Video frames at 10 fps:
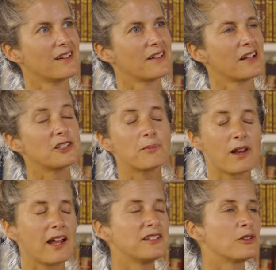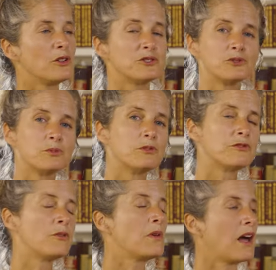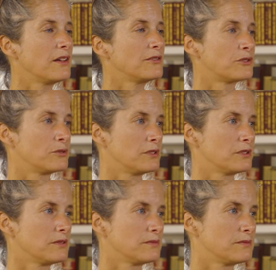there's place also to perform live to it.